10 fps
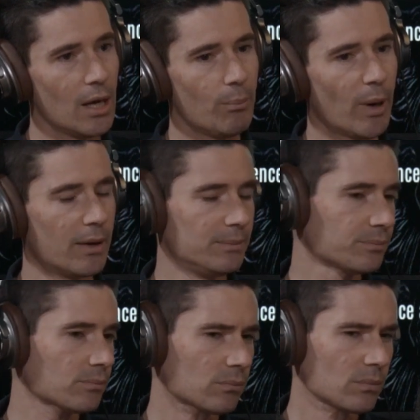But
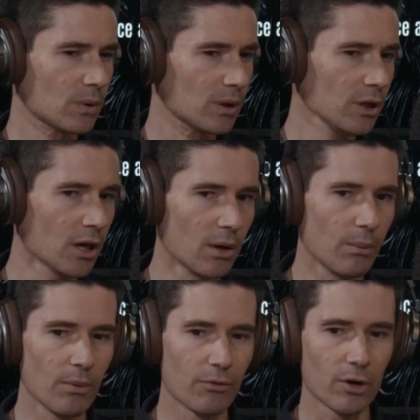
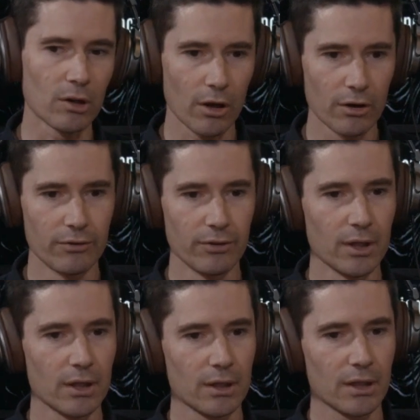for a lot of
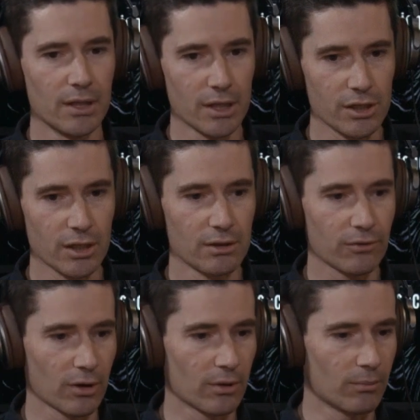conditions,
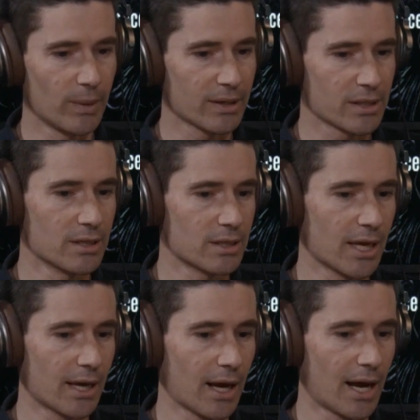for medicines
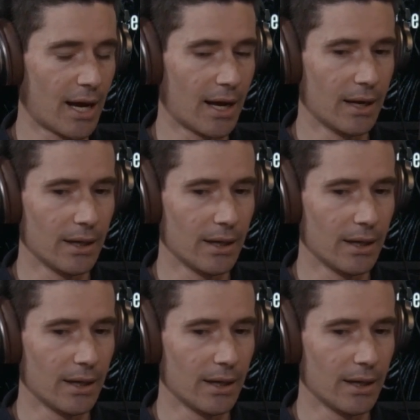that are